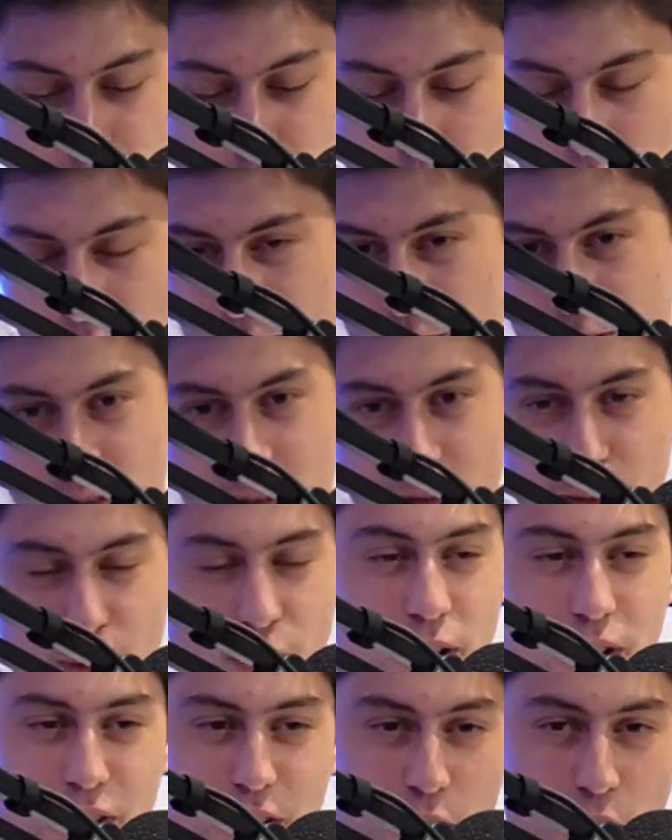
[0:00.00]
Third
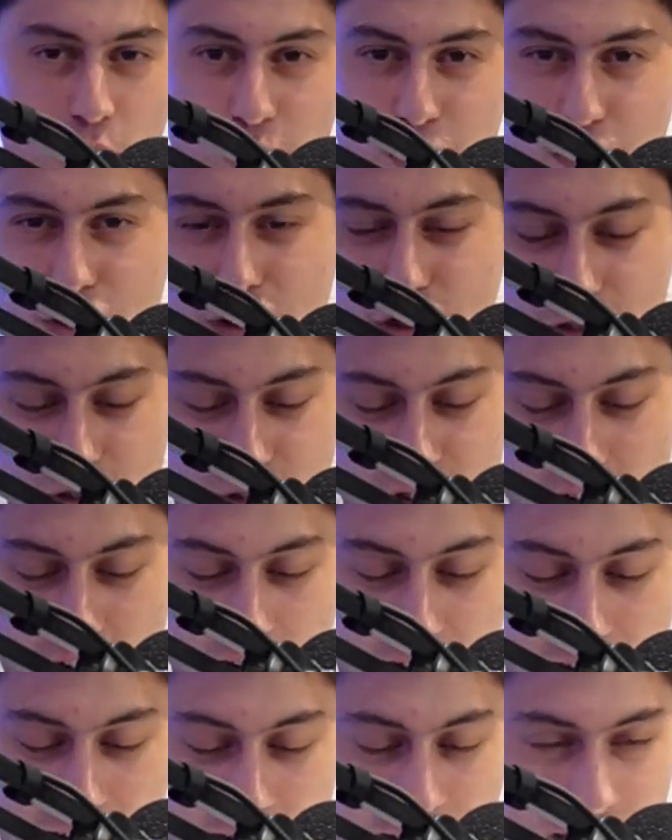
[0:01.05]
in the goal scorers
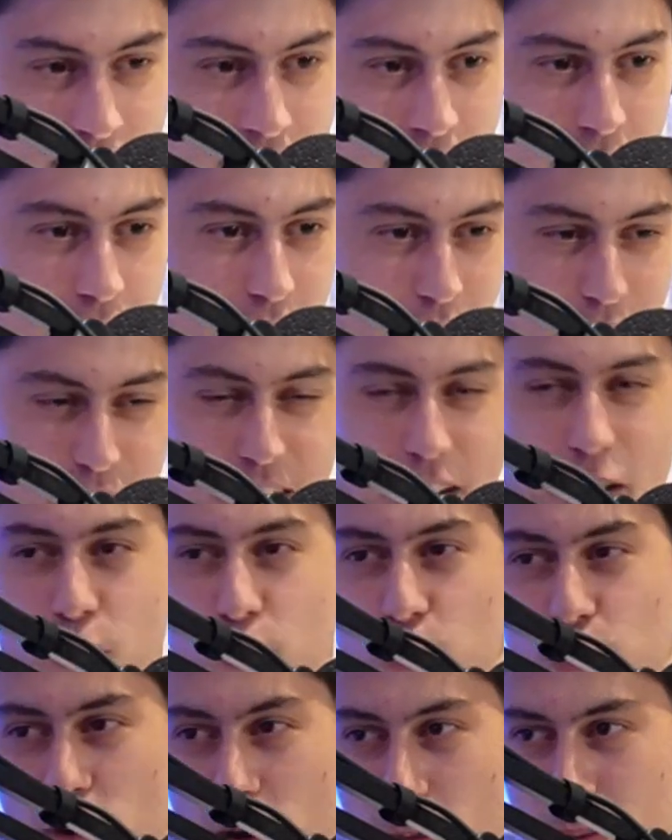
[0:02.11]
chart, and I think
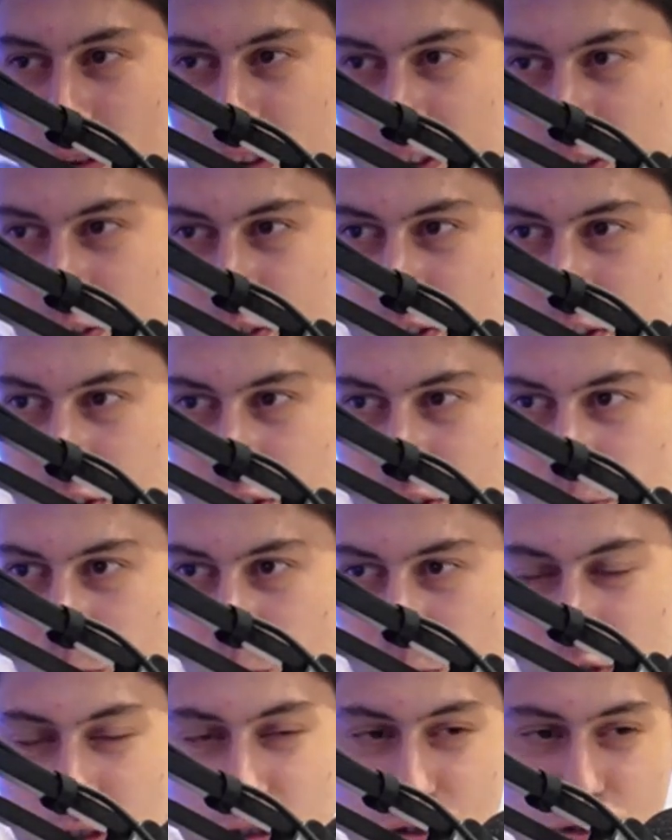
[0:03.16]
equal top in the assists,
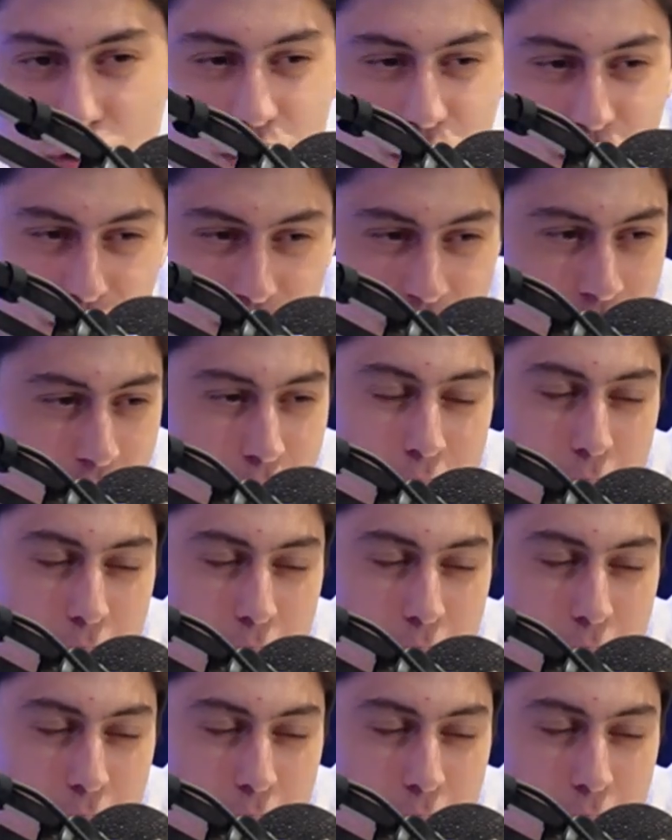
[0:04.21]
which is just